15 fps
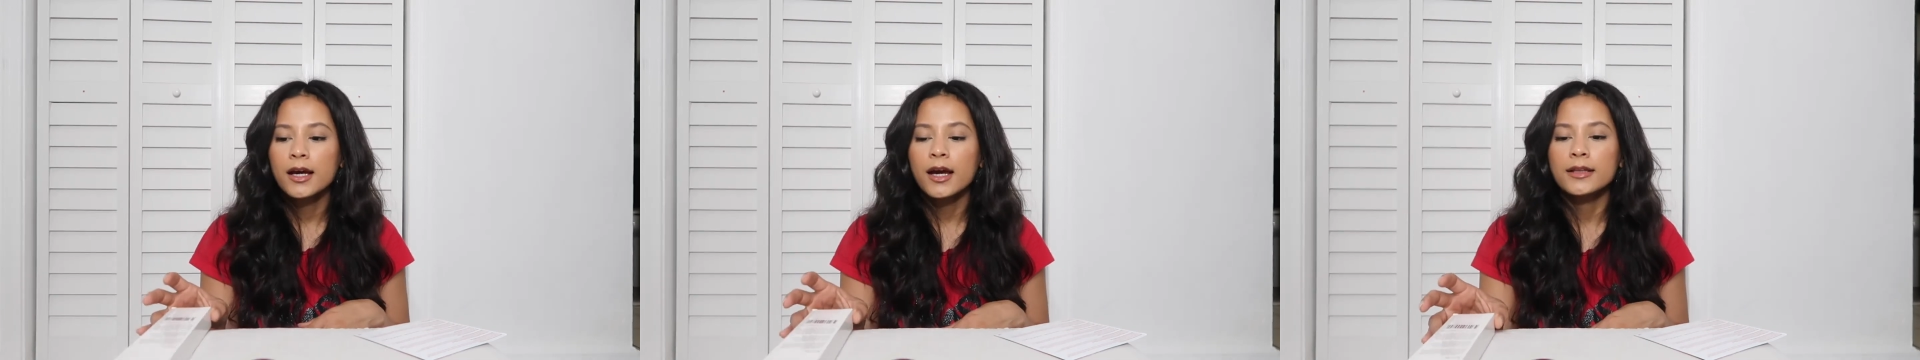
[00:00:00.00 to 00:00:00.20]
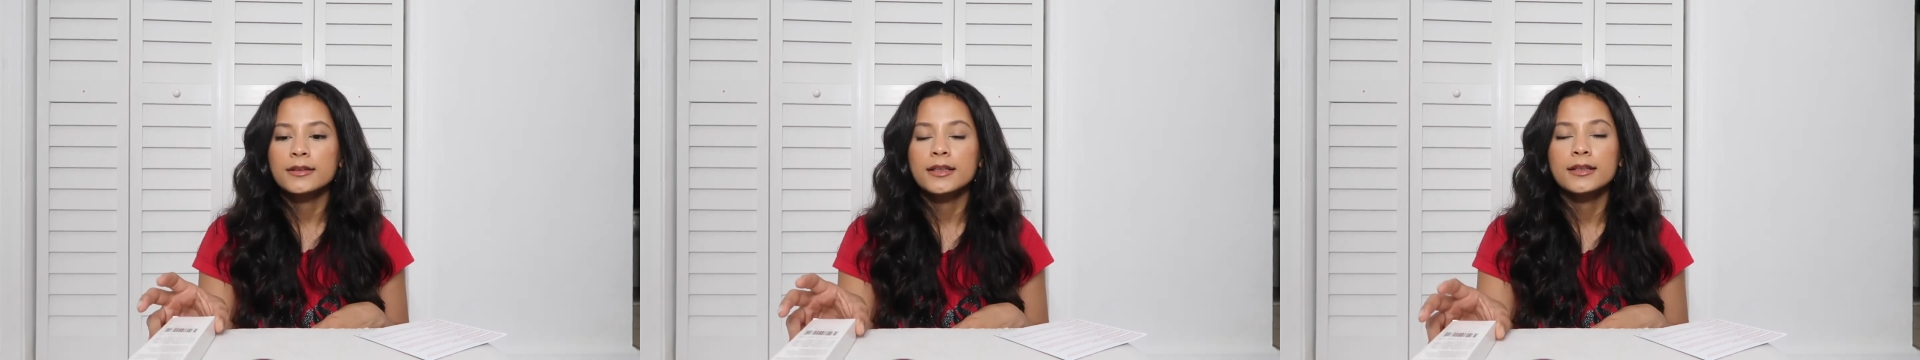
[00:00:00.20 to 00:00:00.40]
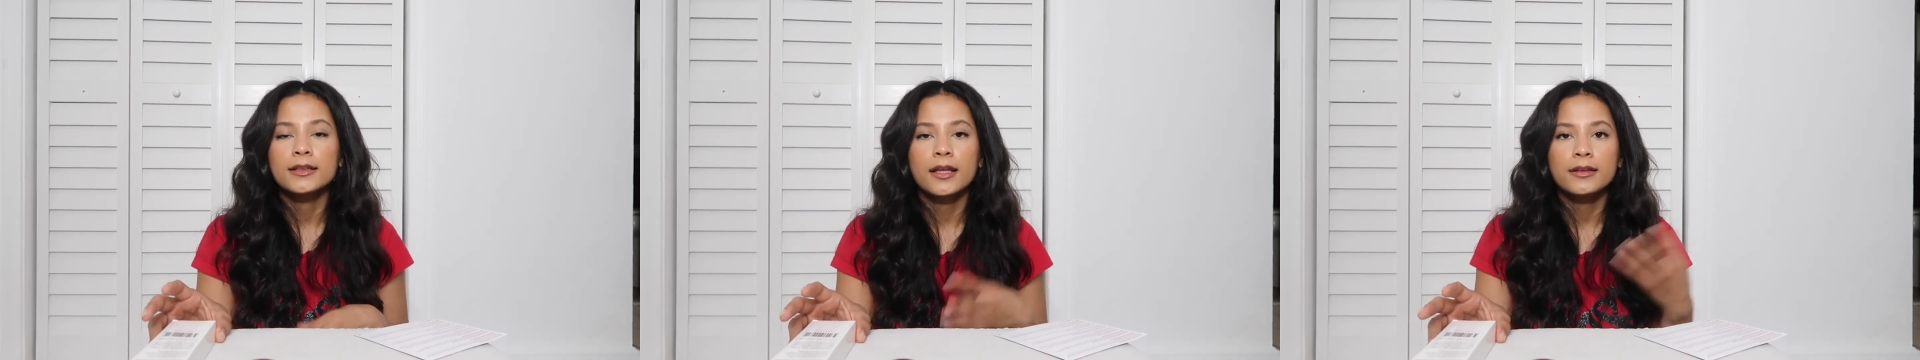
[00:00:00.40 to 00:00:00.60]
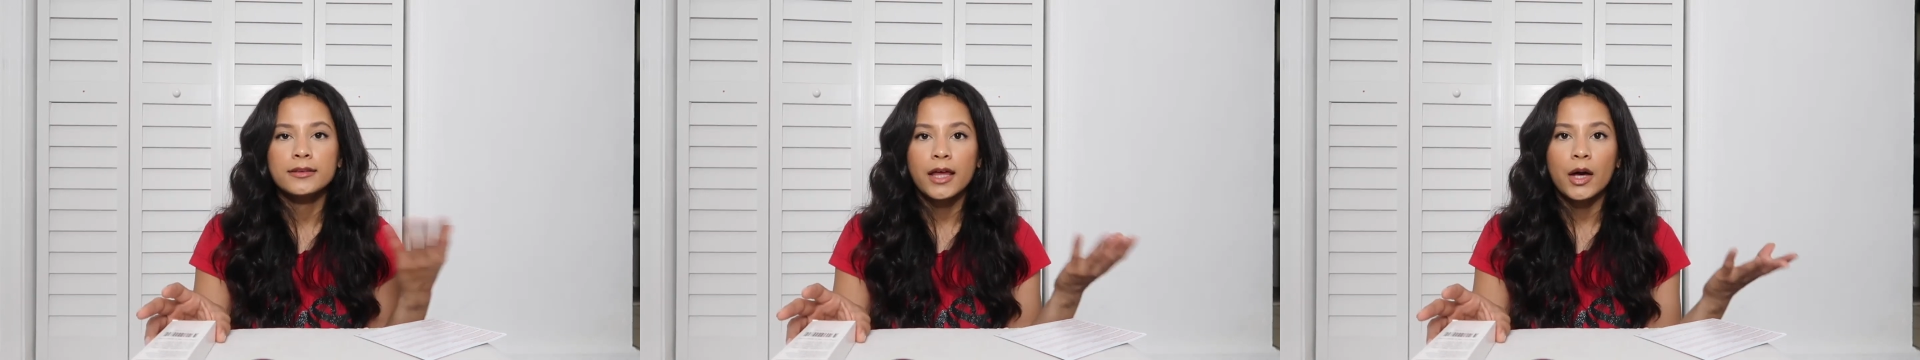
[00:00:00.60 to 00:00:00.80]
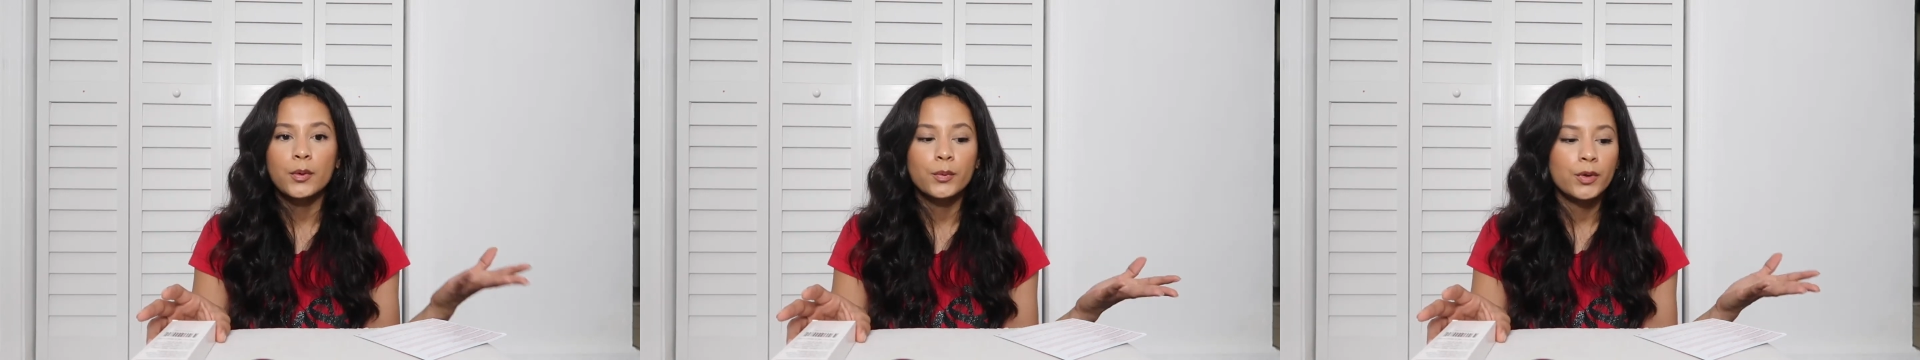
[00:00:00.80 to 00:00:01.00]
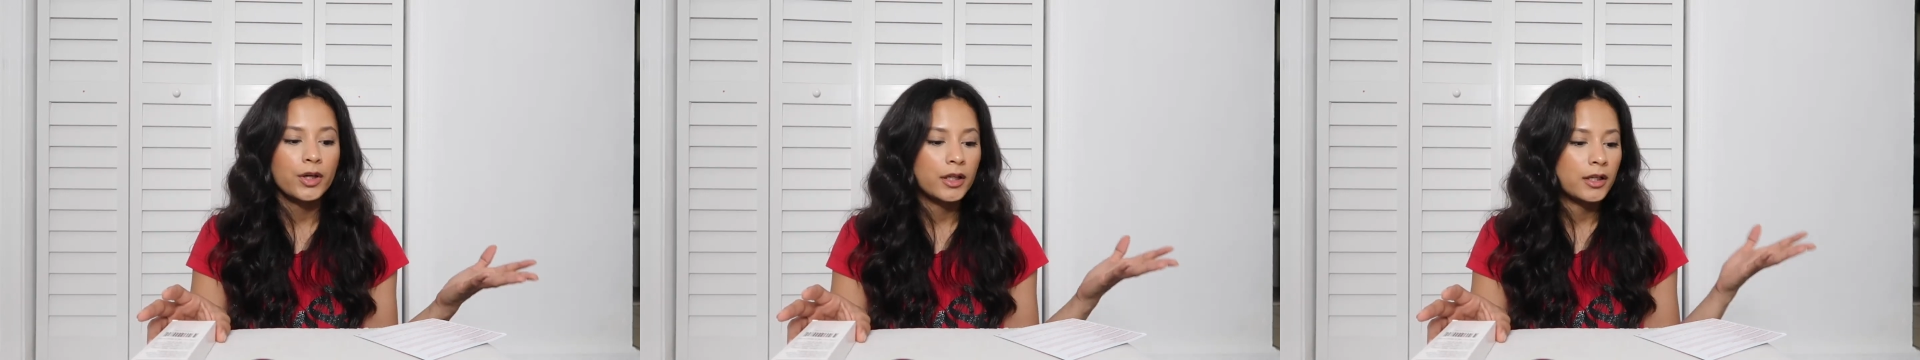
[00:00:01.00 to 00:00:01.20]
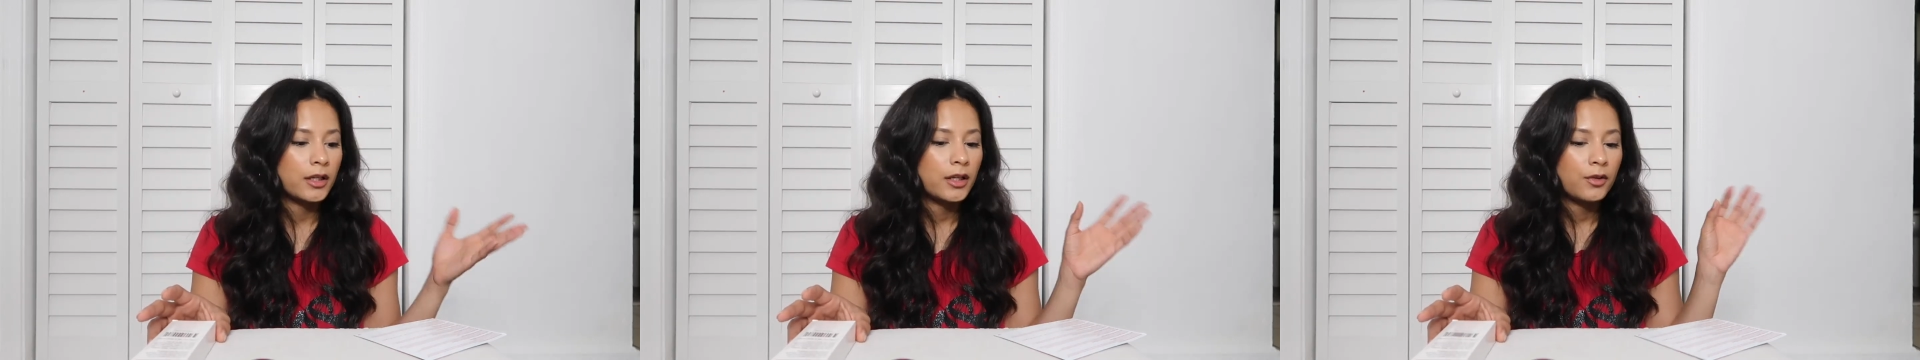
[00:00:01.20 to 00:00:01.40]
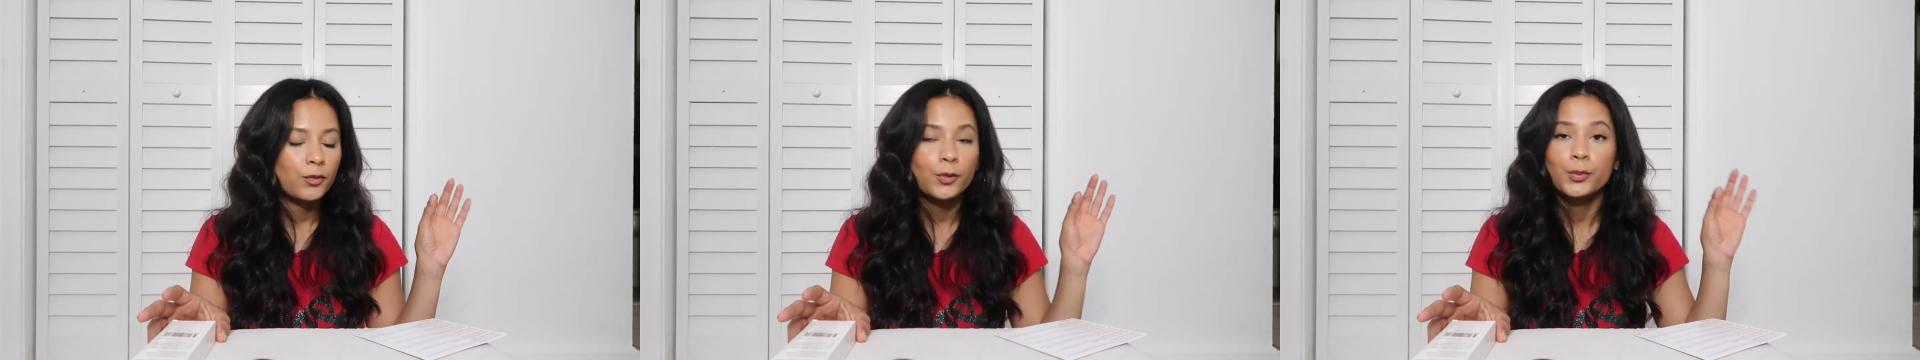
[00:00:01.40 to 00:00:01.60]
I think that one
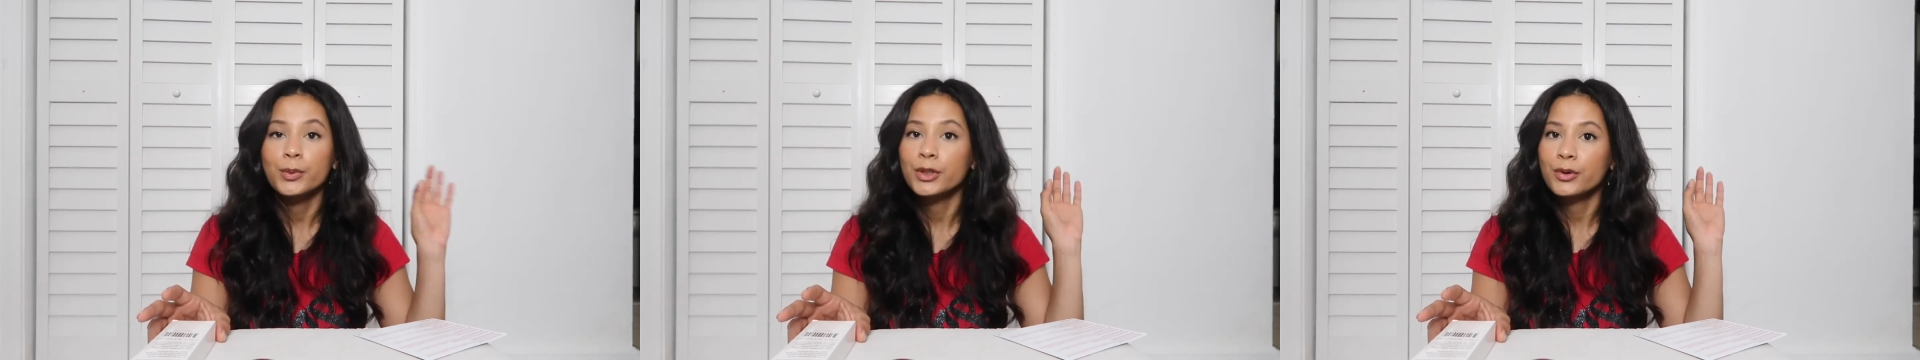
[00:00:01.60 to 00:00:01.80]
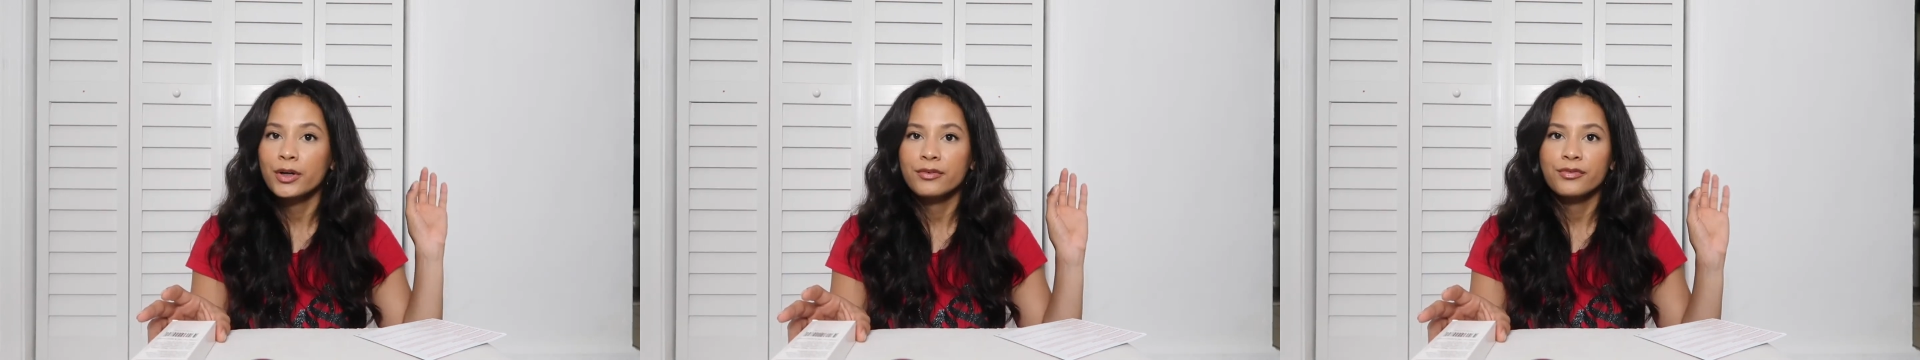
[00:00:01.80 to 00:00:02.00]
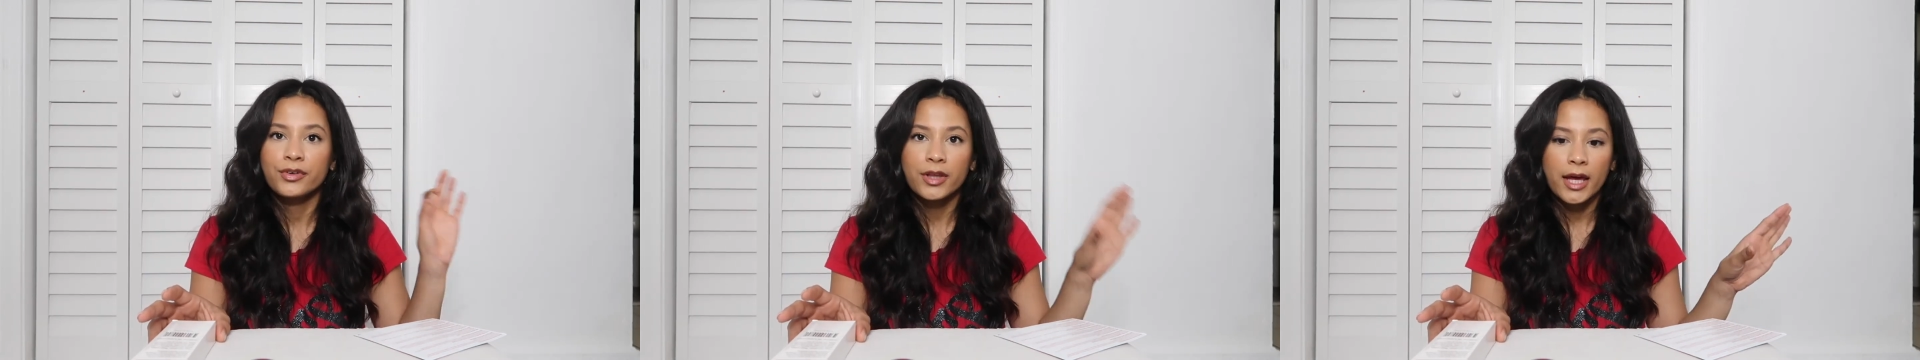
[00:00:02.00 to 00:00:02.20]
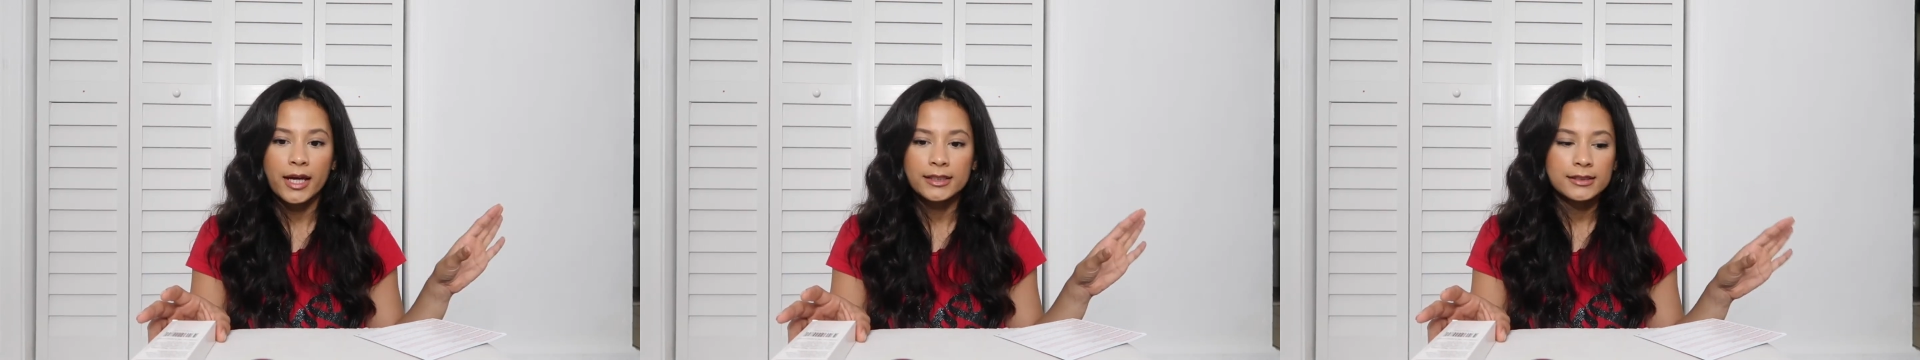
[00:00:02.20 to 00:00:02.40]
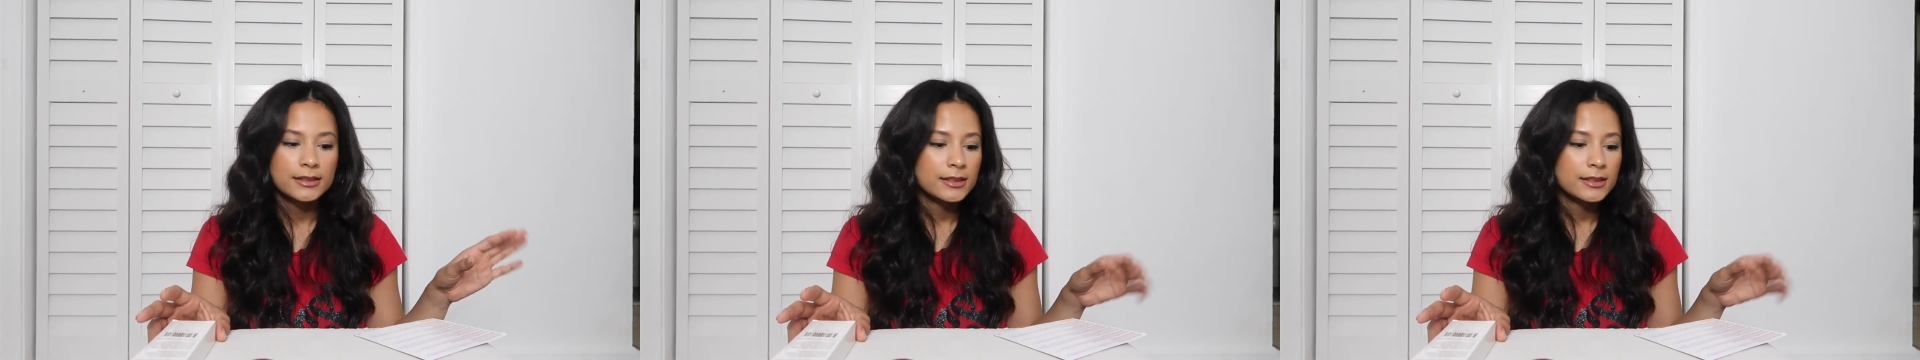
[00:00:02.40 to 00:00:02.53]
will be great for that.